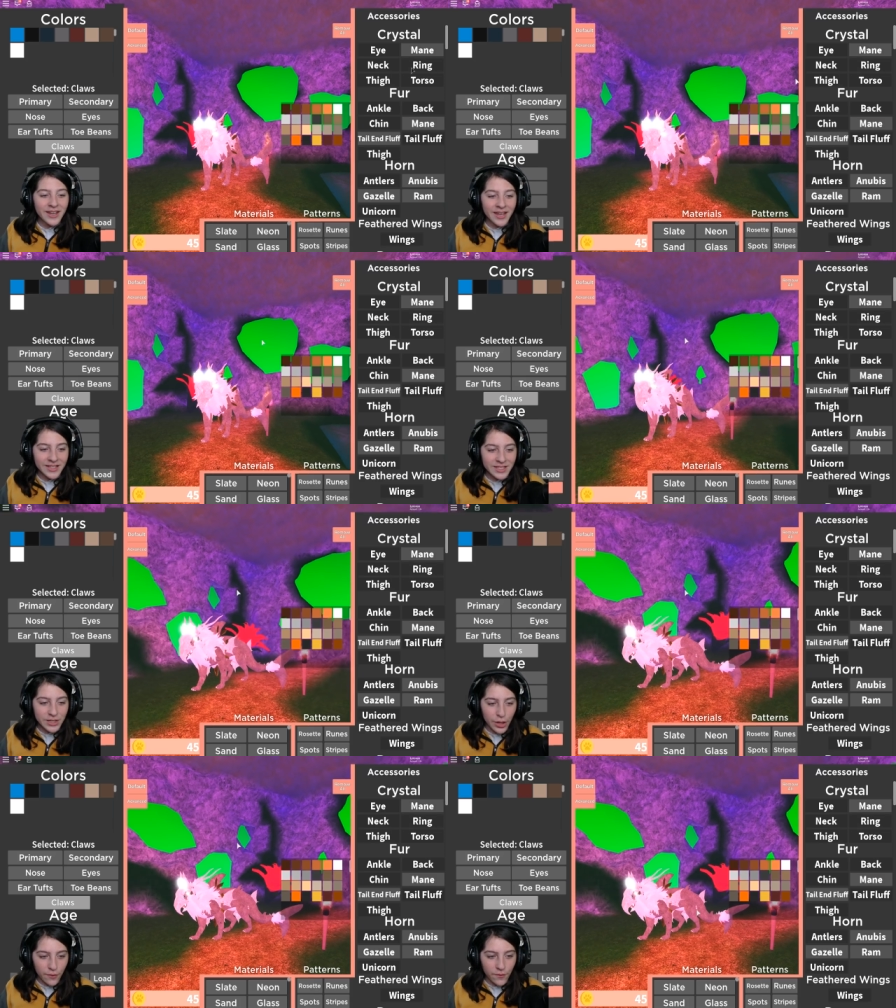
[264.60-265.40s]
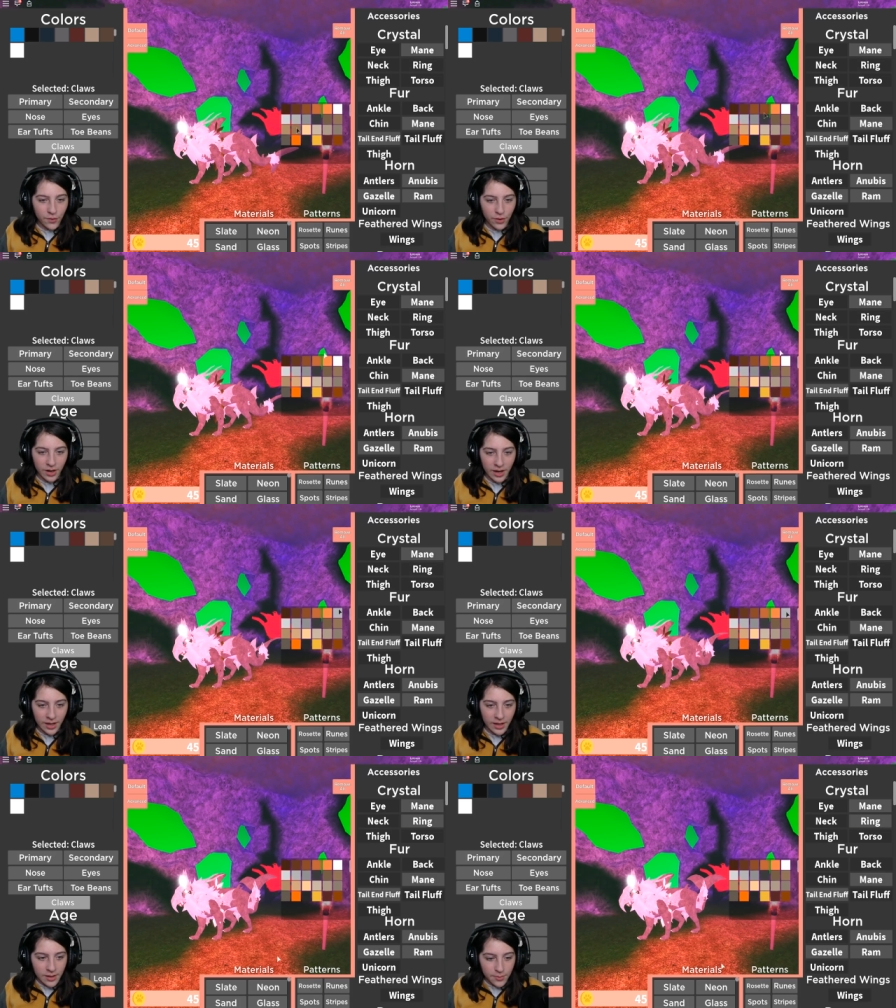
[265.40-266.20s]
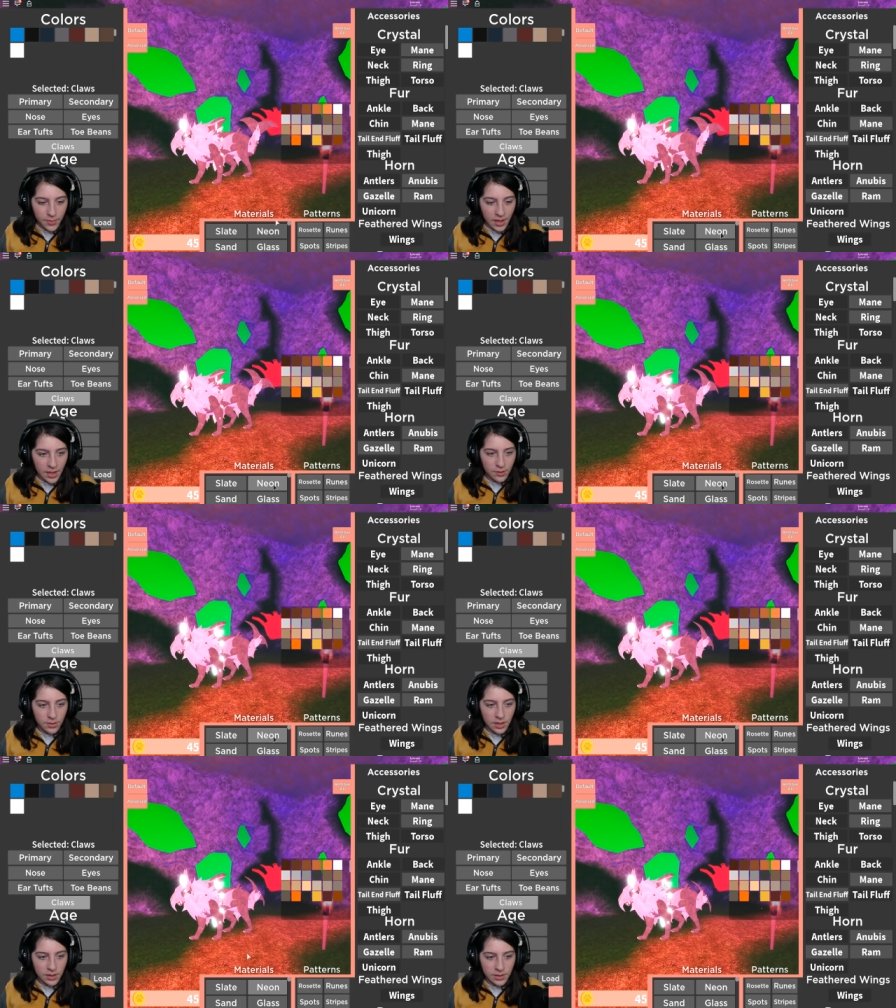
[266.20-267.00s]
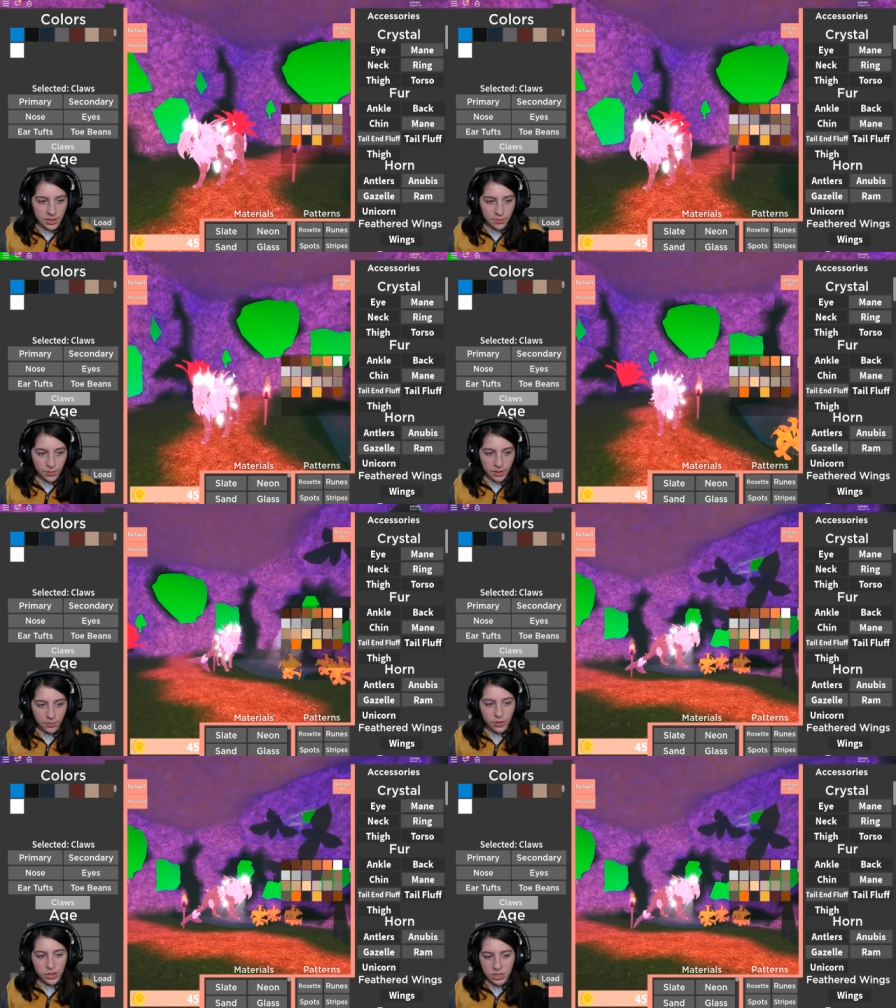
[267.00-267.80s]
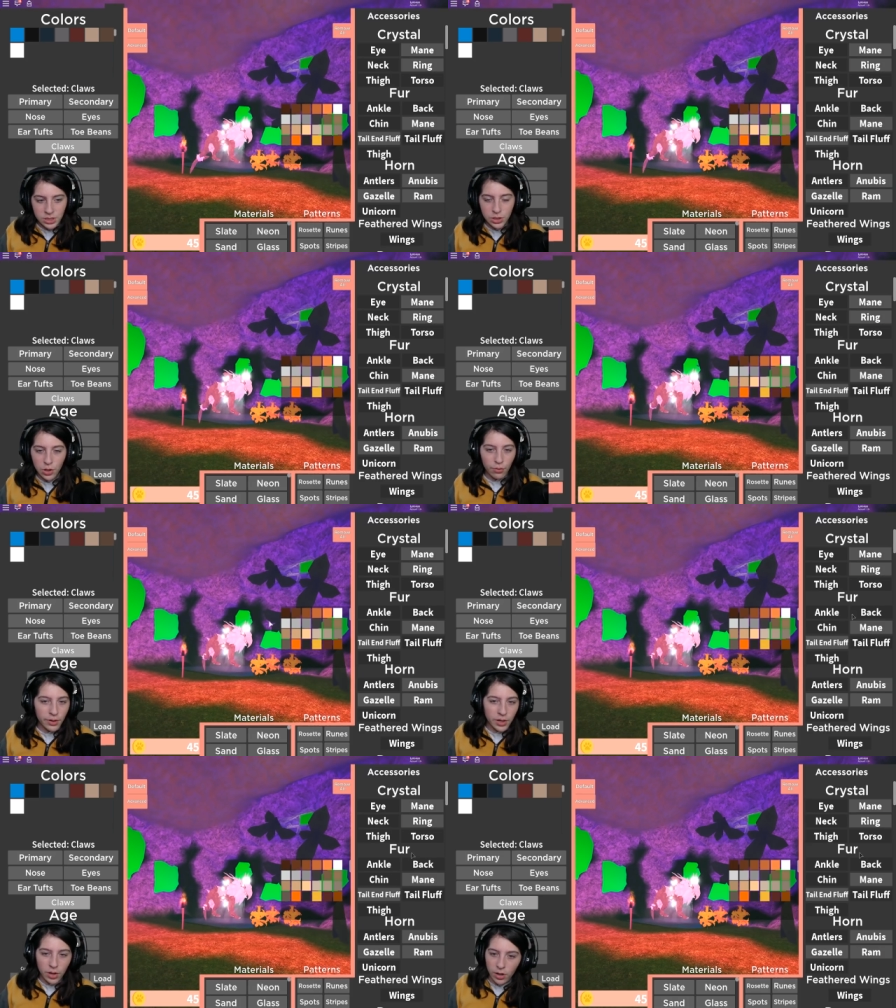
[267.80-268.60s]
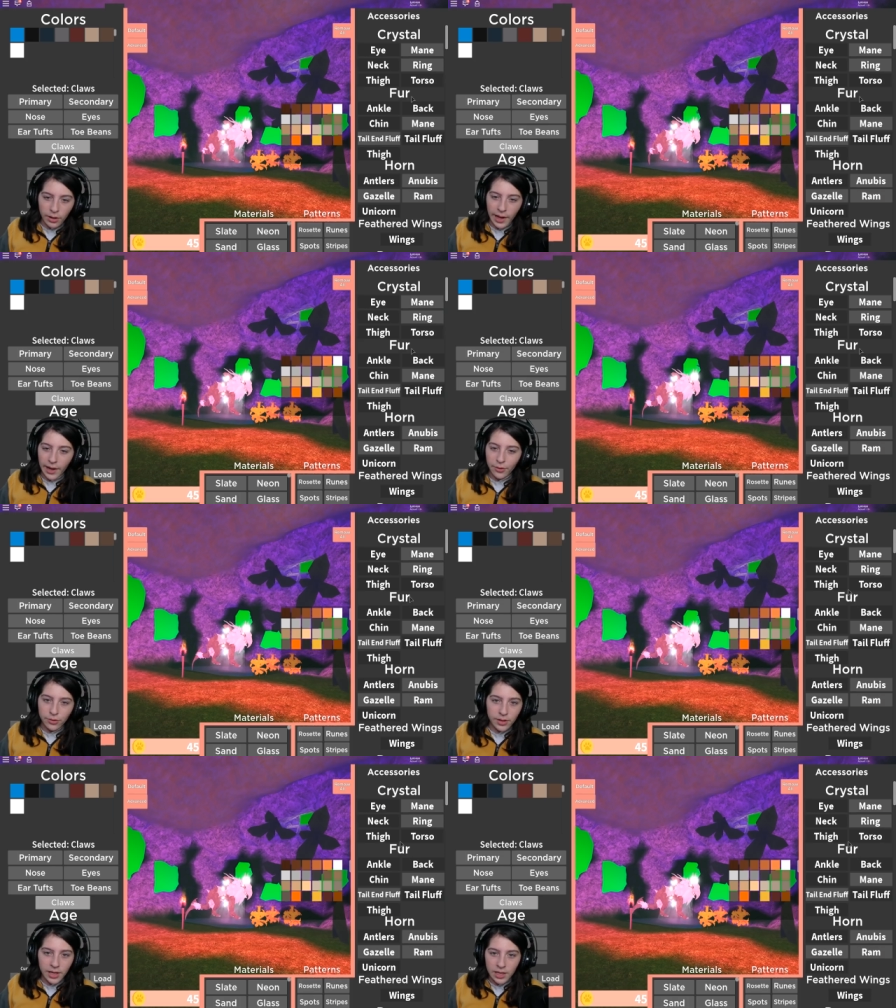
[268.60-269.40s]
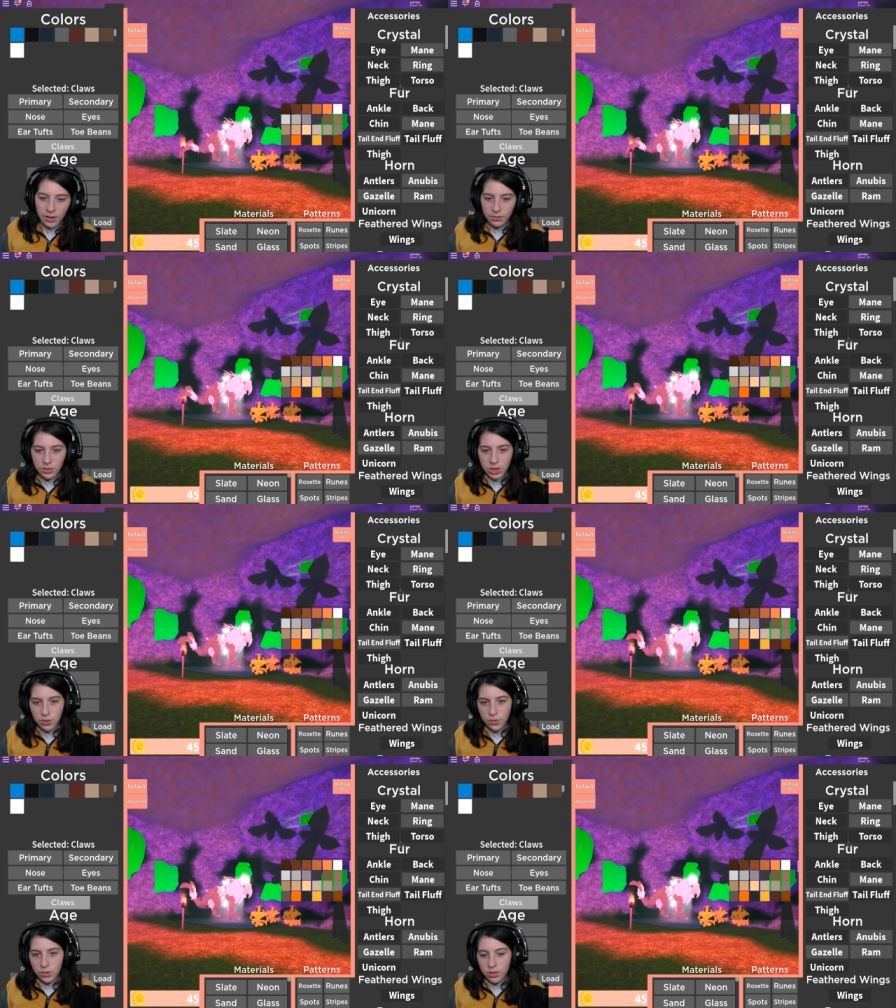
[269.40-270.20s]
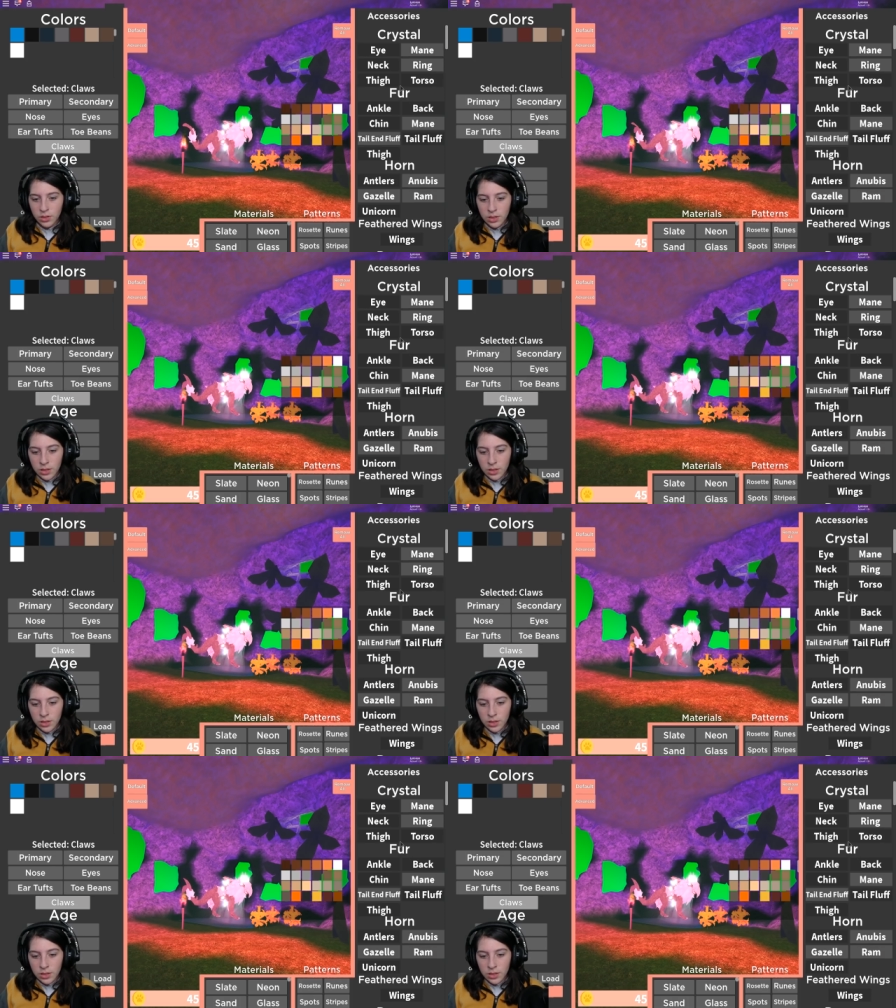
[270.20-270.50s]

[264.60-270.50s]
Let's go for it. Make you neon as well. We're just going all out like usual.